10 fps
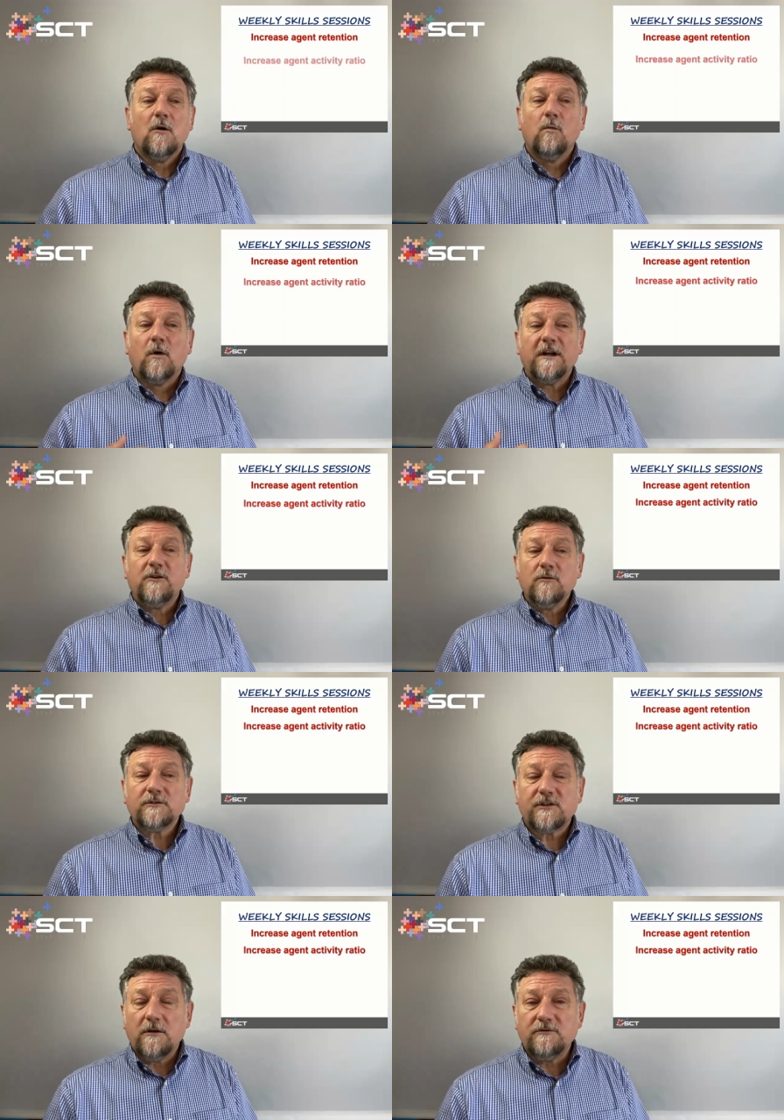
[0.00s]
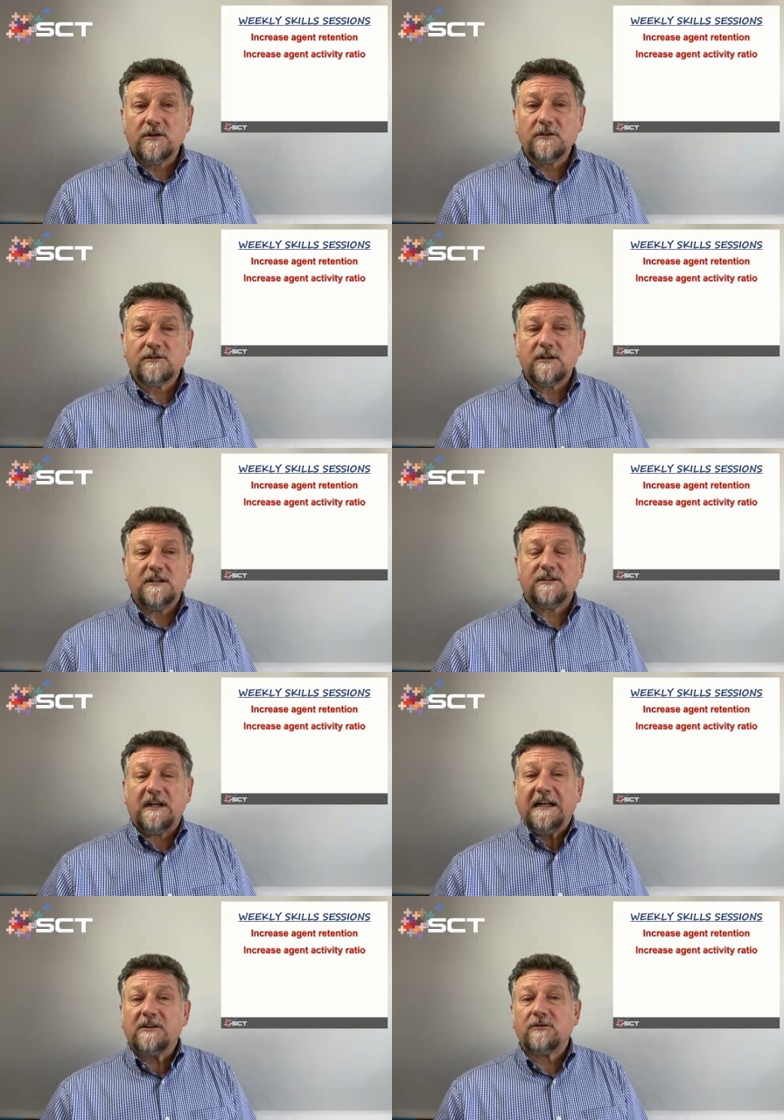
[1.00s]
What it also does is
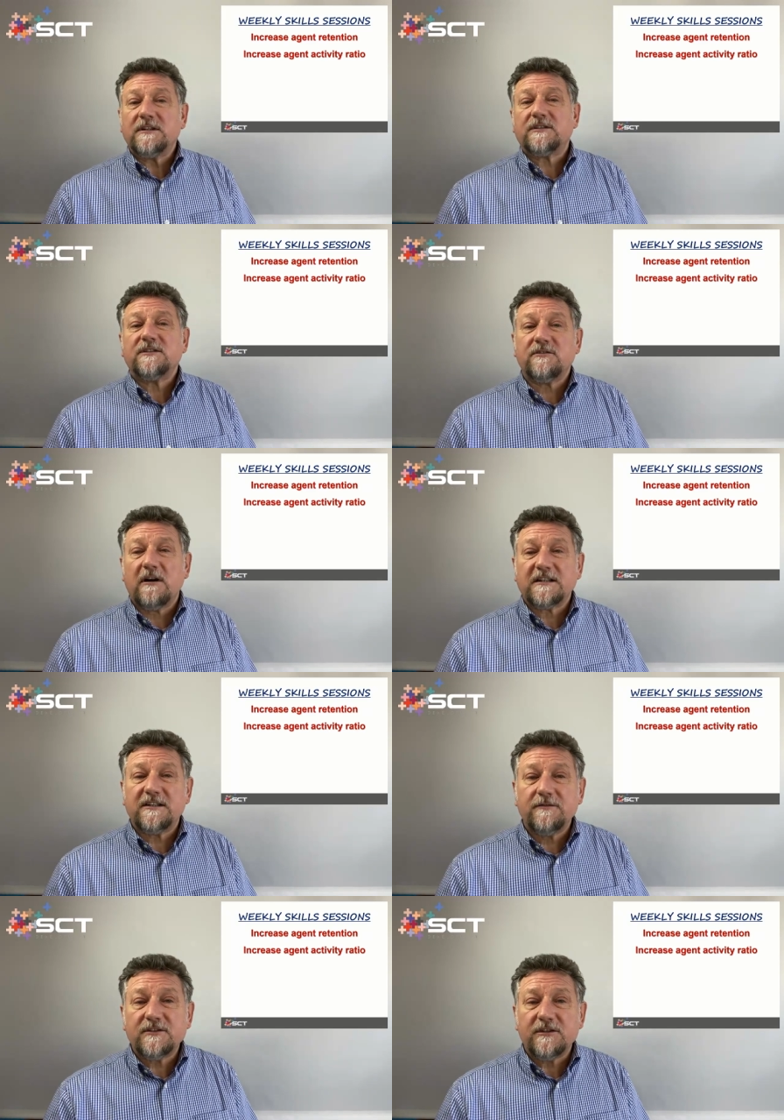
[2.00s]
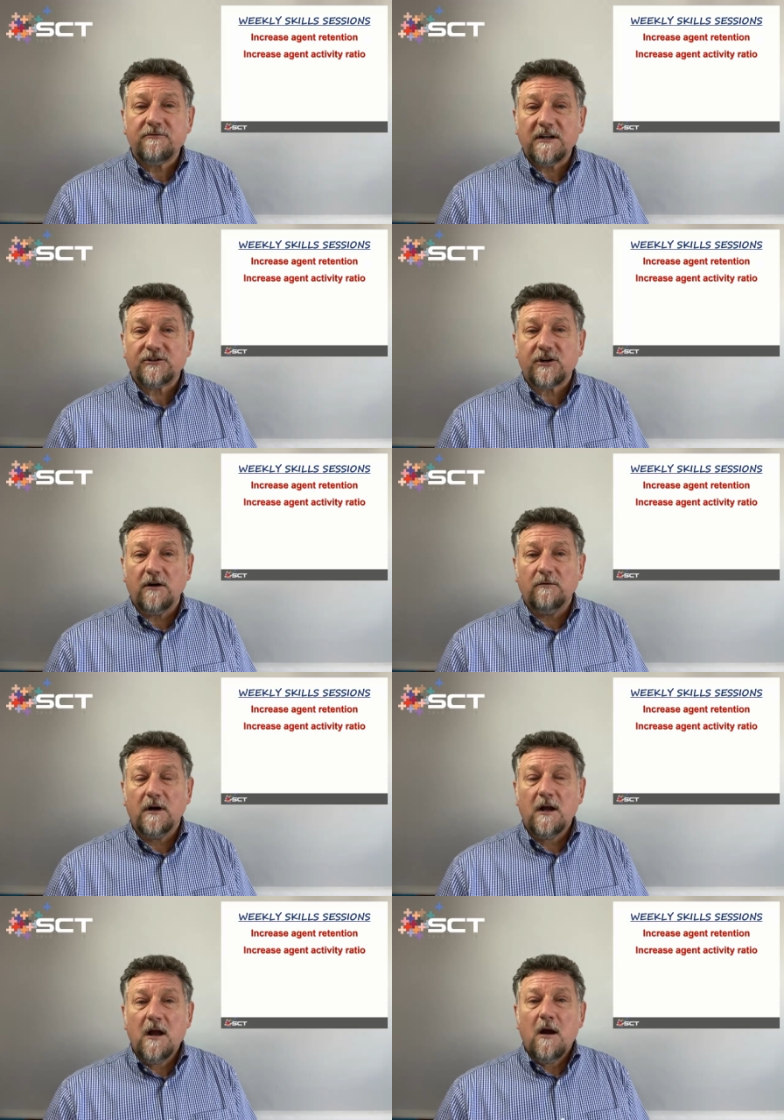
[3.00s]
it increases their activity ratio,
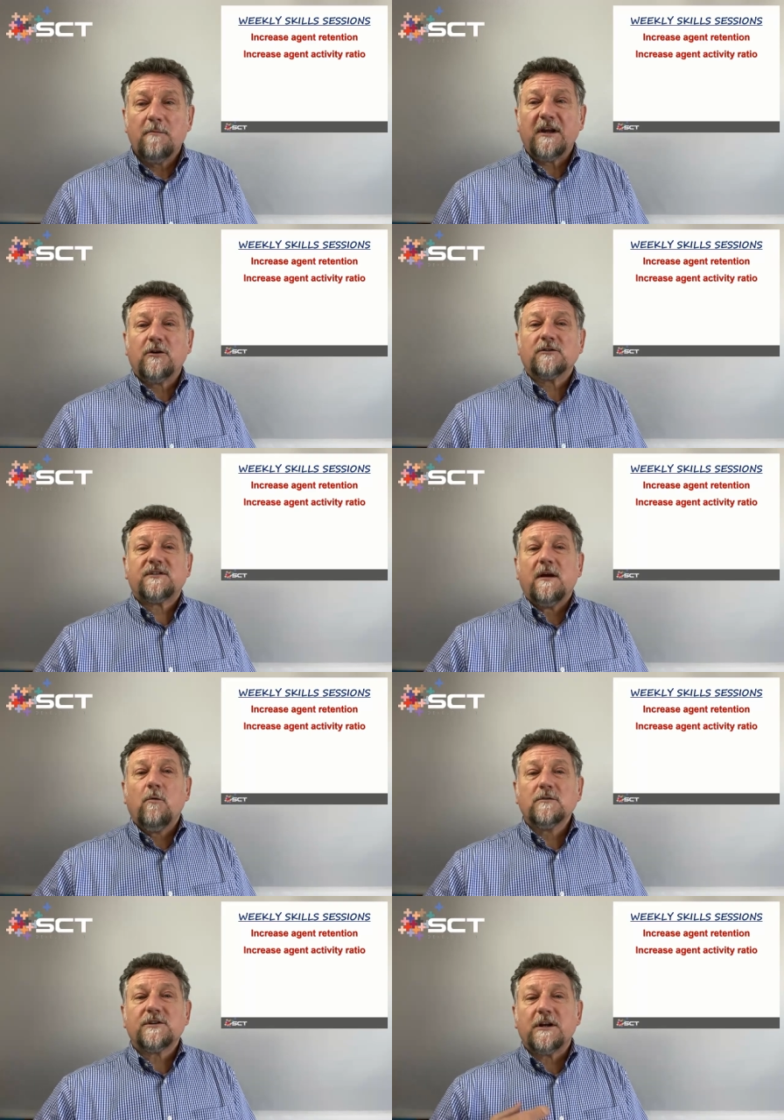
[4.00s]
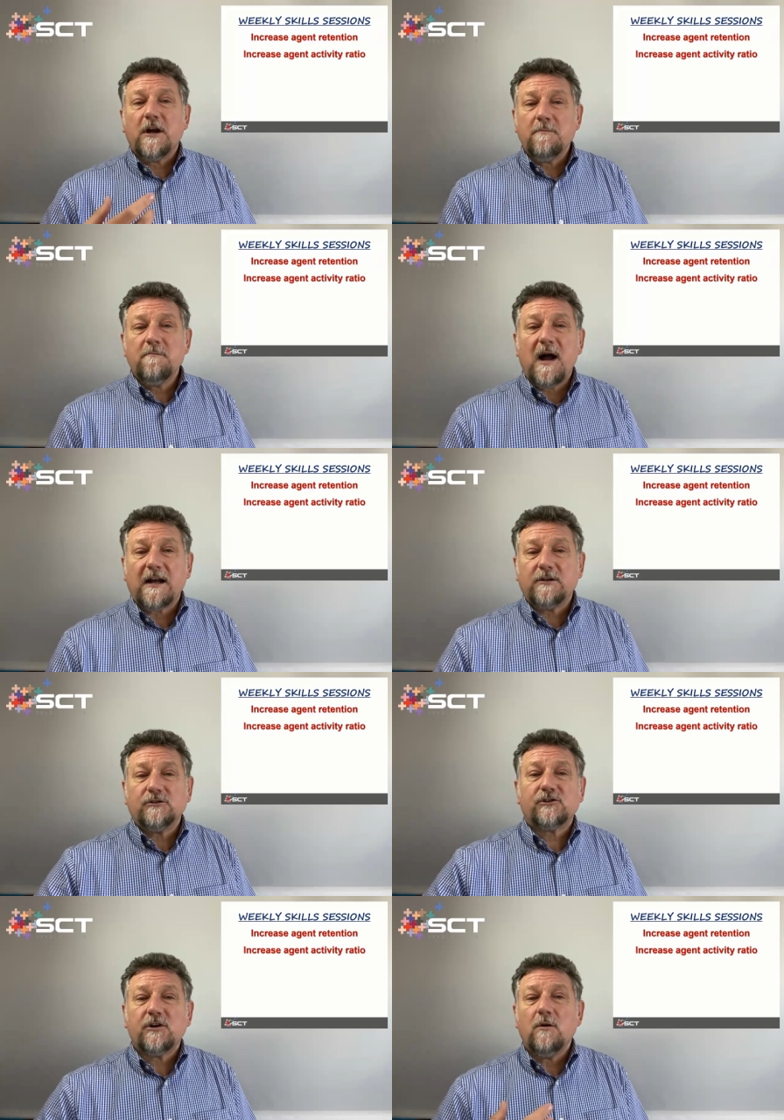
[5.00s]
because they want to come back and
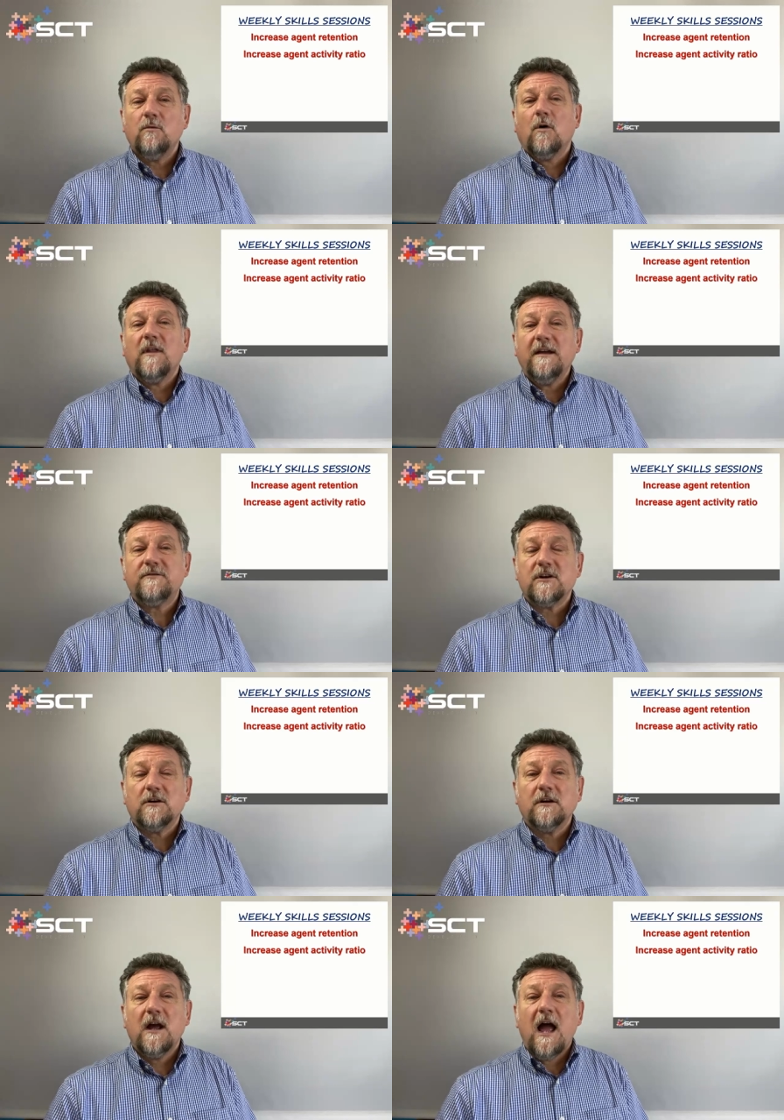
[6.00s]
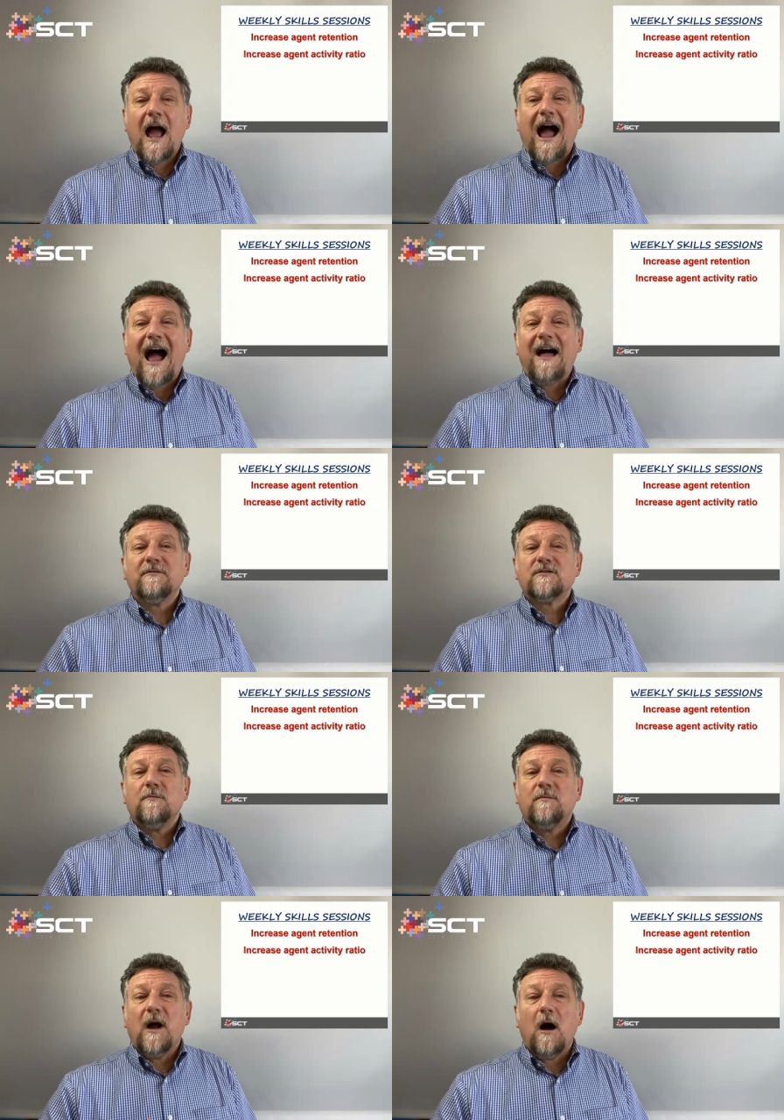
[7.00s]
show what they've done
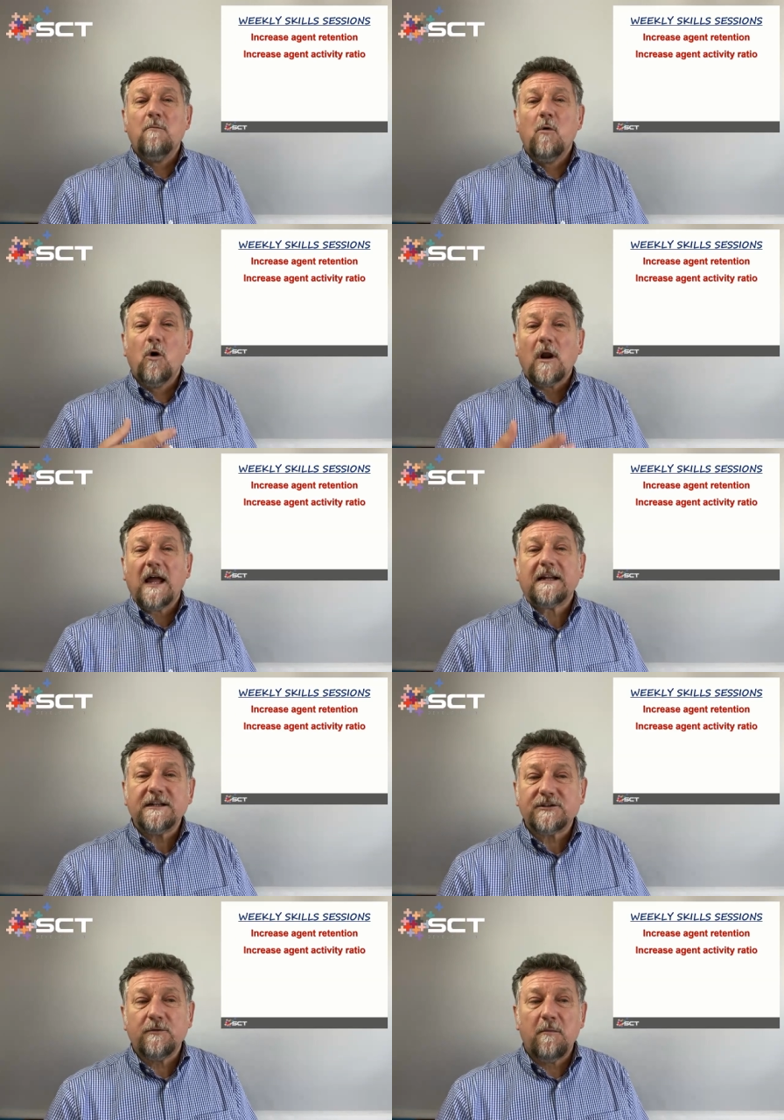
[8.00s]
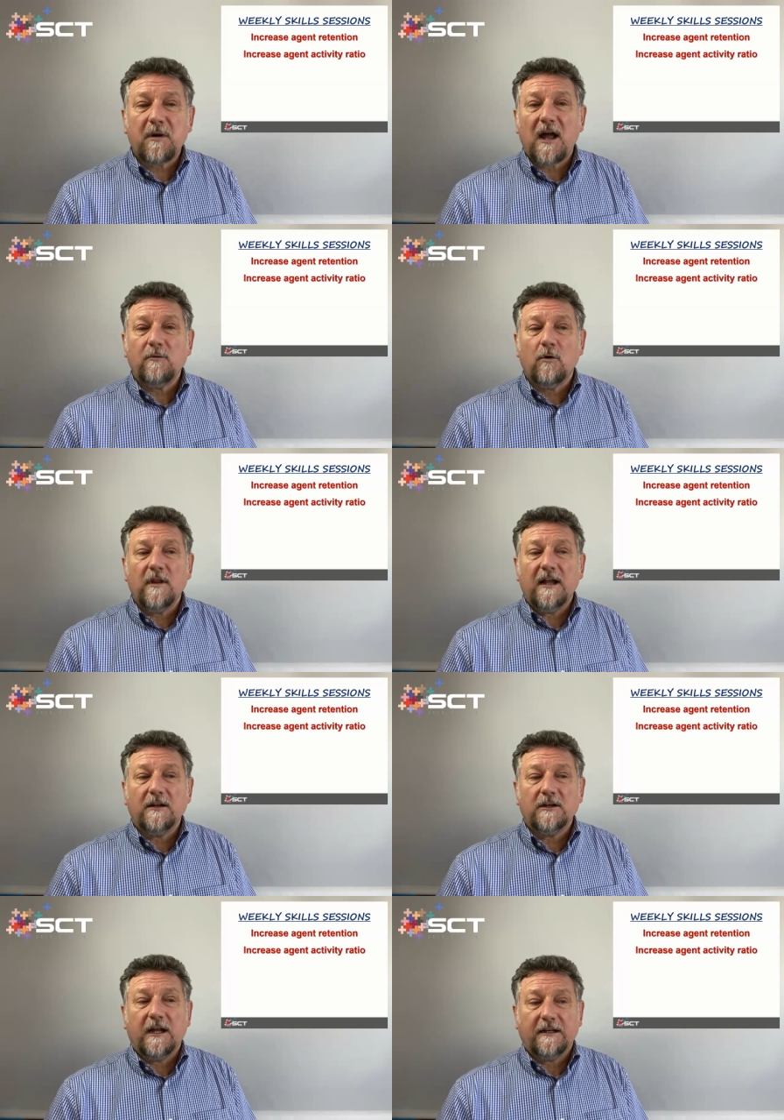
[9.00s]
and are more likely to apply what they're
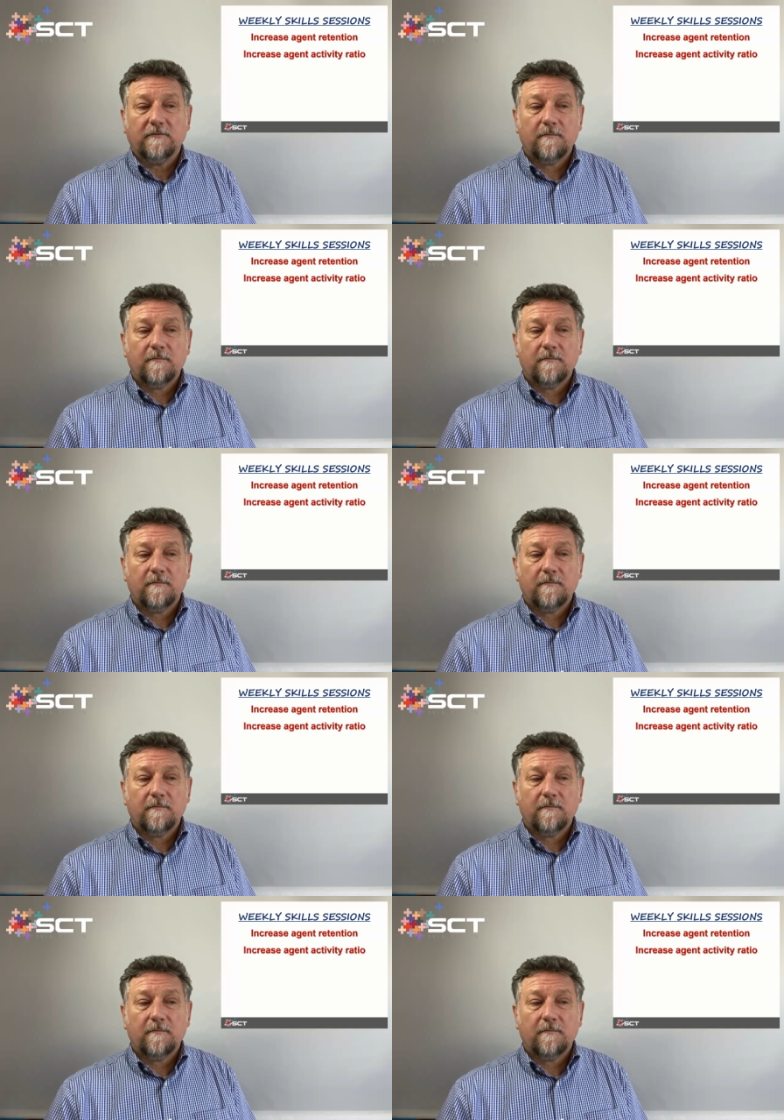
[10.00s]
learning.